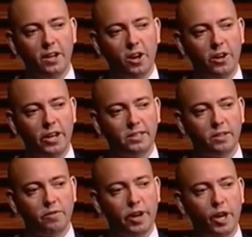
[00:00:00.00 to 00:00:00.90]
is
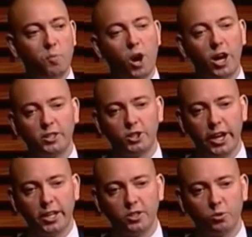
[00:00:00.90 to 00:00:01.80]
a very marked
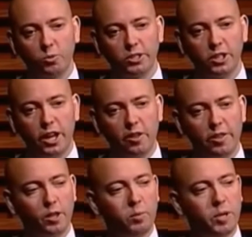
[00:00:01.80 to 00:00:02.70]
change, which I
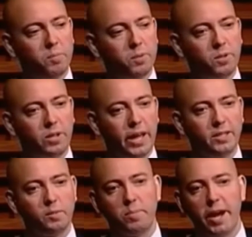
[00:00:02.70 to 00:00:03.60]
don't think people
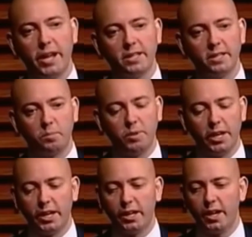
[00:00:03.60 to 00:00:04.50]
can debate as
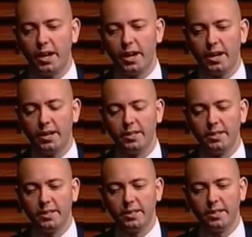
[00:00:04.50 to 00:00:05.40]
being
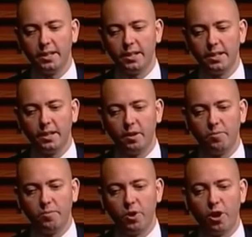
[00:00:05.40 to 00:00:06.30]

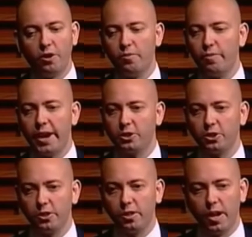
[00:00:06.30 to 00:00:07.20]

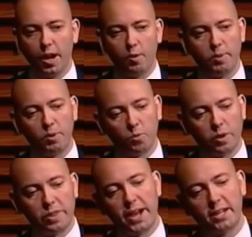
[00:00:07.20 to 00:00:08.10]
non-factual. But
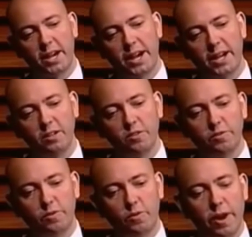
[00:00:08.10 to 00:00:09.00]
what that kind
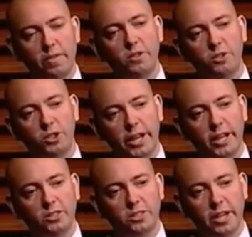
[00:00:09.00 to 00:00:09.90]
of revenue
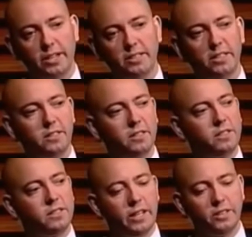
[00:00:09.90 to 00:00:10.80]
change does is
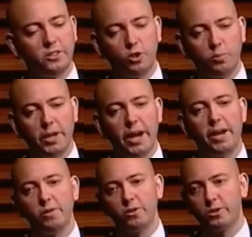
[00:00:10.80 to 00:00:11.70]
it leads to
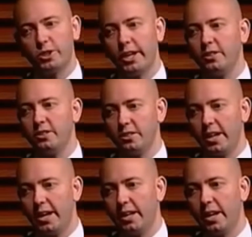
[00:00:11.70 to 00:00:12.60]
behavioral changes
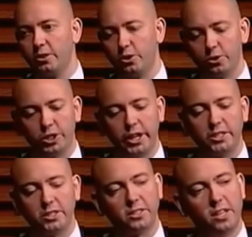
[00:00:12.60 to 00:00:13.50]
and cultural
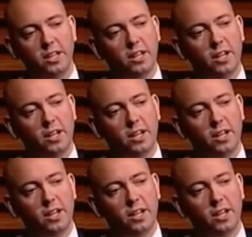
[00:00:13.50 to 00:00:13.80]
changes.